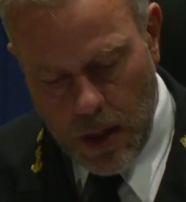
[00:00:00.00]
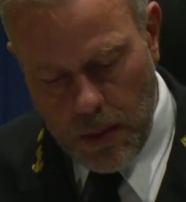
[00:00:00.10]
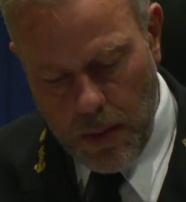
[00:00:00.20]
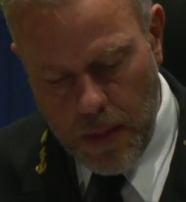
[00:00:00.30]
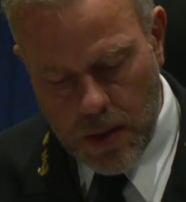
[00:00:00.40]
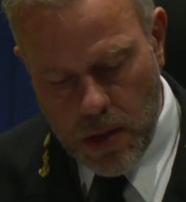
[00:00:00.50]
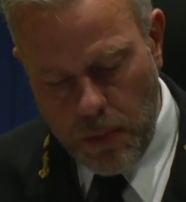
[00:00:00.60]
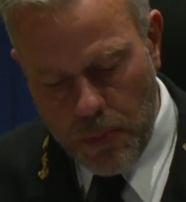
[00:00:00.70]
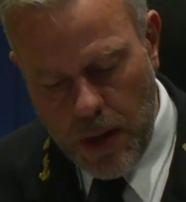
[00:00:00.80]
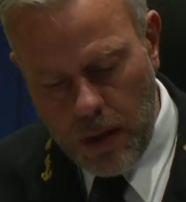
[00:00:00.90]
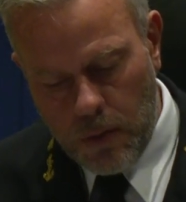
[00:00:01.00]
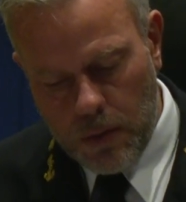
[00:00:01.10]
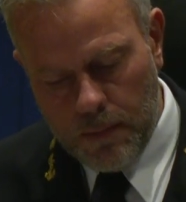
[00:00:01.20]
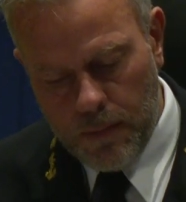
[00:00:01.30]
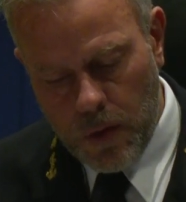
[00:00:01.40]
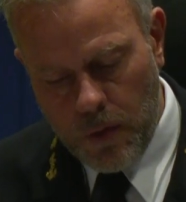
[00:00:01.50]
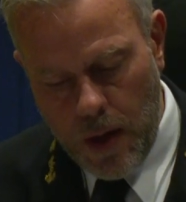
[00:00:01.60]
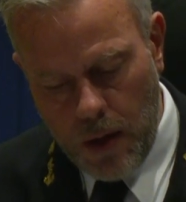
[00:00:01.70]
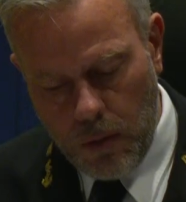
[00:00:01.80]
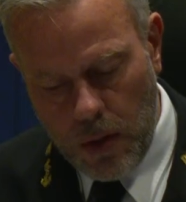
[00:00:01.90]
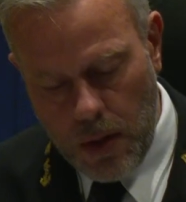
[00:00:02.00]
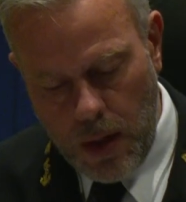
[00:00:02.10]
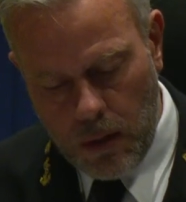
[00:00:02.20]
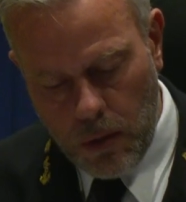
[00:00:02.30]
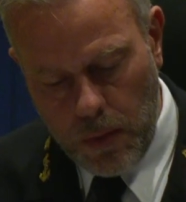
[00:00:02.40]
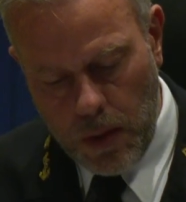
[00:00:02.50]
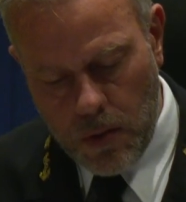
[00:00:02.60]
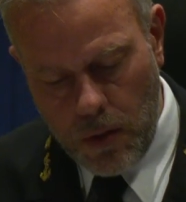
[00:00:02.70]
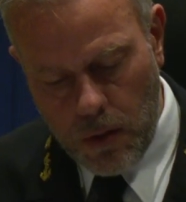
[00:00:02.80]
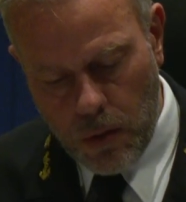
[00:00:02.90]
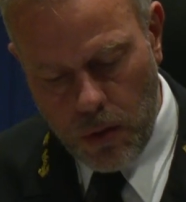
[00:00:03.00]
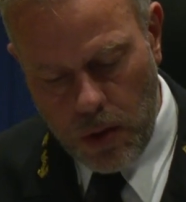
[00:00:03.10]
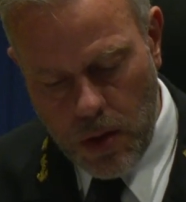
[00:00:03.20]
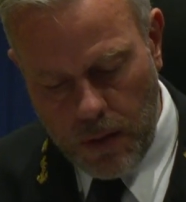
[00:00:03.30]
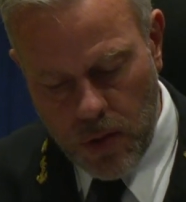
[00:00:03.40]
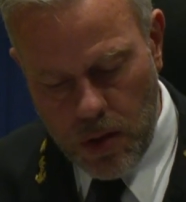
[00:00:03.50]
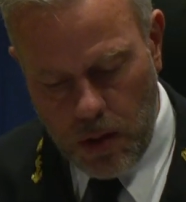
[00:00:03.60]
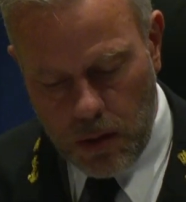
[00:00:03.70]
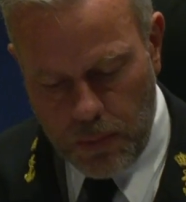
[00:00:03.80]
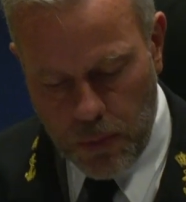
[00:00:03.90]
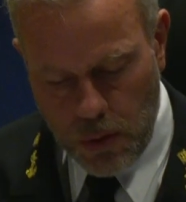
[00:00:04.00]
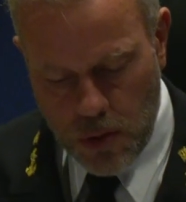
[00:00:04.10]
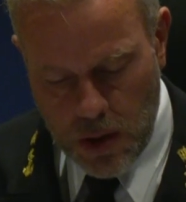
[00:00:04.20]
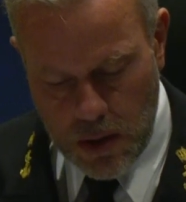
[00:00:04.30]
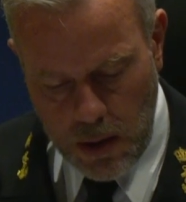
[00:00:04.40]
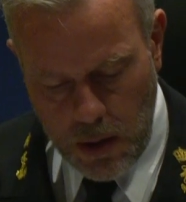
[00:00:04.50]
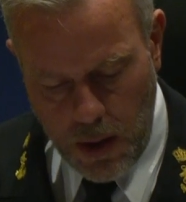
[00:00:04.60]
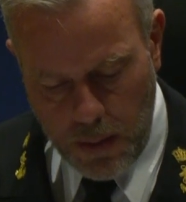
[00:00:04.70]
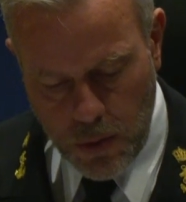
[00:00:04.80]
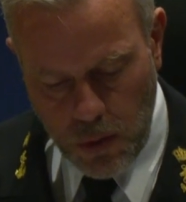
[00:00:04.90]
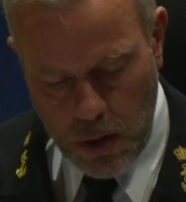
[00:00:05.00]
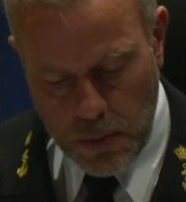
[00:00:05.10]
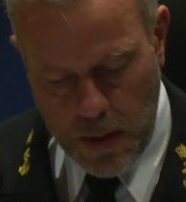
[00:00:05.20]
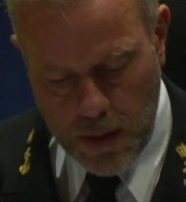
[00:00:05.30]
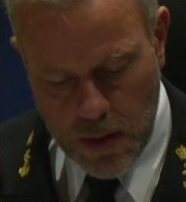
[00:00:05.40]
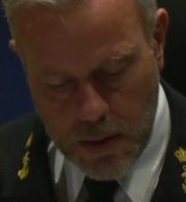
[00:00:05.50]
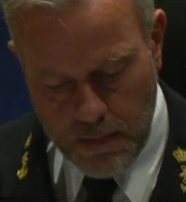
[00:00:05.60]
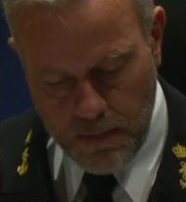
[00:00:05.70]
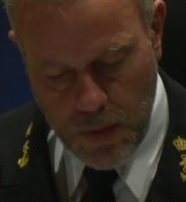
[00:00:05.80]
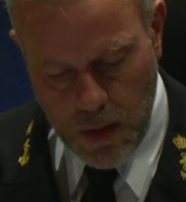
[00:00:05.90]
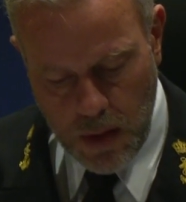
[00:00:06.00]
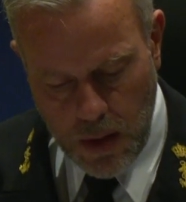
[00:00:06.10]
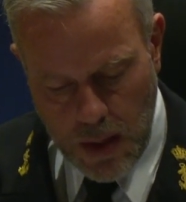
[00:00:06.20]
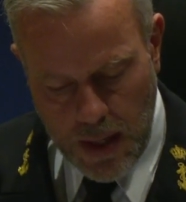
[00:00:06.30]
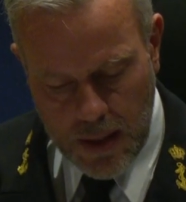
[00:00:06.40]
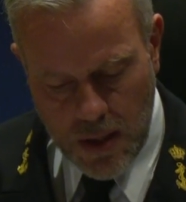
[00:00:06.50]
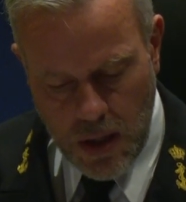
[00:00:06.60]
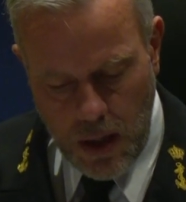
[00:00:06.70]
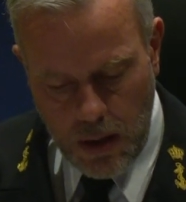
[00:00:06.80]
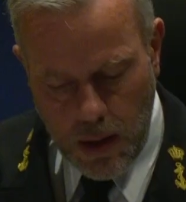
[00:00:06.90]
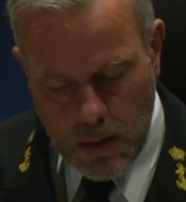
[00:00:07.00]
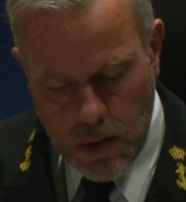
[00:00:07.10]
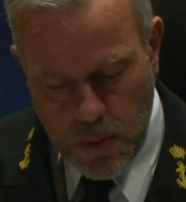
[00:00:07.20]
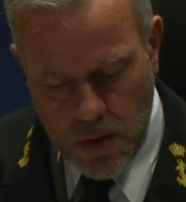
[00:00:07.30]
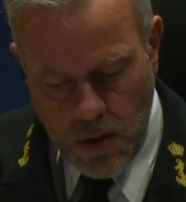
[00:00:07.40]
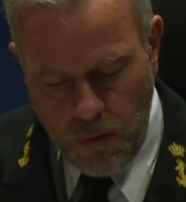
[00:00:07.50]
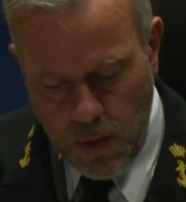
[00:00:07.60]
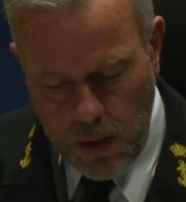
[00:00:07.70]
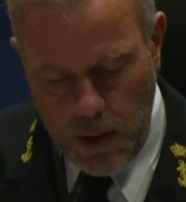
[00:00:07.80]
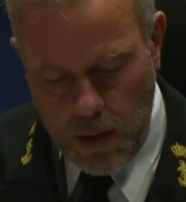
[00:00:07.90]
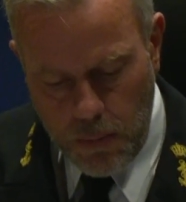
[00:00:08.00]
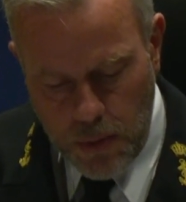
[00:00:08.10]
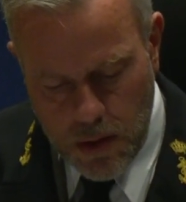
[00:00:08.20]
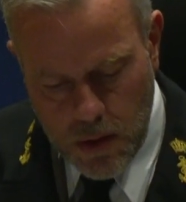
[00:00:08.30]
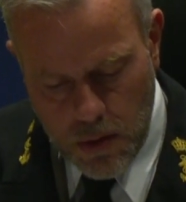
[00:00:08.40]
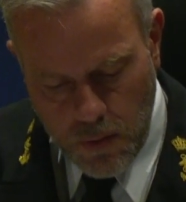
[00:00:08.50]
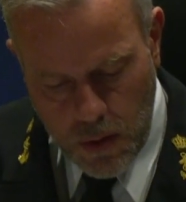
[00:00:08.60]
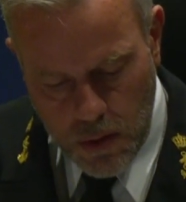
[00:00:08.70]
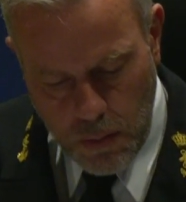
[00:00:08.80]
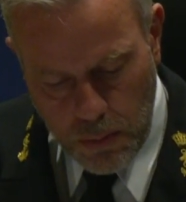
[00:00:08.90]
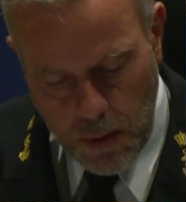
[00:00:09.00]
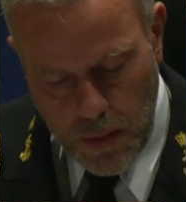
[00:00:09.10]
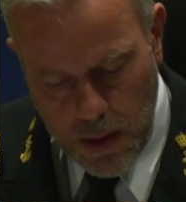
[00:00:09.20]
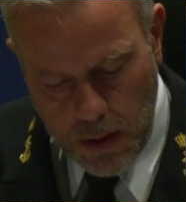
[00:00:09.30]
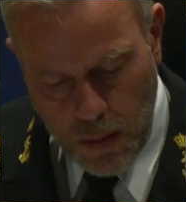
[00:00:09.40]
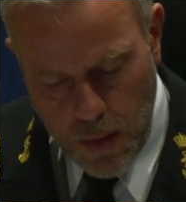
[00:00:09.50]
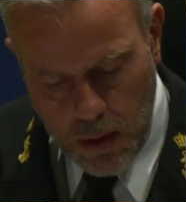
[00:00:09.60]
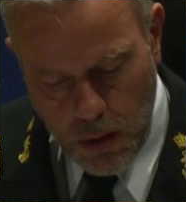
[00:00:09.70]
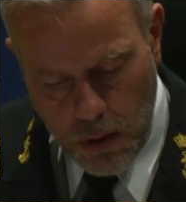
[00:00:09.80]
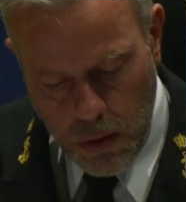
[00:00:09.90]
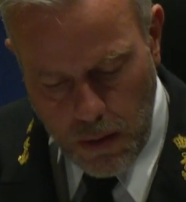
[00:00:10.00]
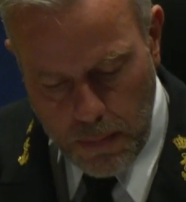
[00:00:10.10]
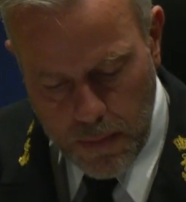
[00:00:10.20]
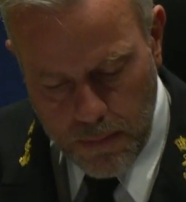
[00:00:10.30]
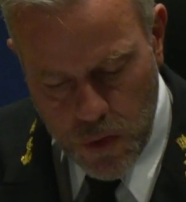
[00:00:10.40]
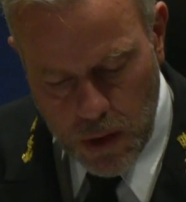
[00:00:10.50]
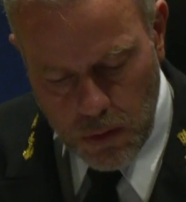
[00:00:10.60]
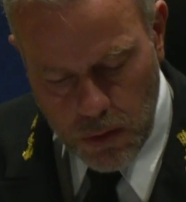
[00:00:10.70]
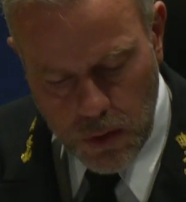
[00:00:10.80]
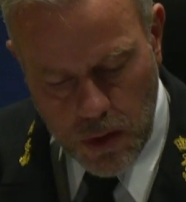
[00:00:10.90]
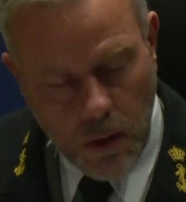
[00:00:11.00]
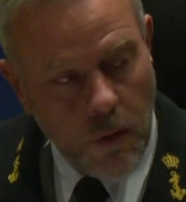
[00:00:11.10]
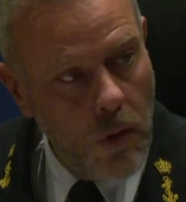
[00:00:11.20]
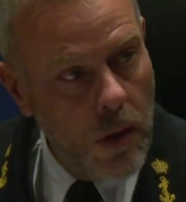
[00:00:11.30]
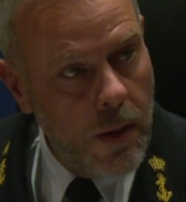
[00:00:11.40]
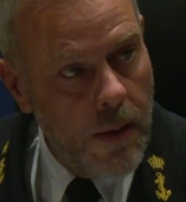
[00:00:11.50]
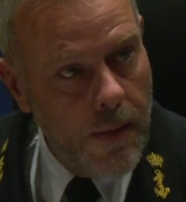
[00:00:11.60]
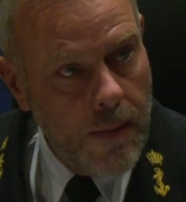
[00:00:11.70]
I'm immensely proud of how the NATO military authorities have steered the process leading up to these plans. I say that specifically in the presence of our Supreme Allied Commander Europe, General Chris Cavoli,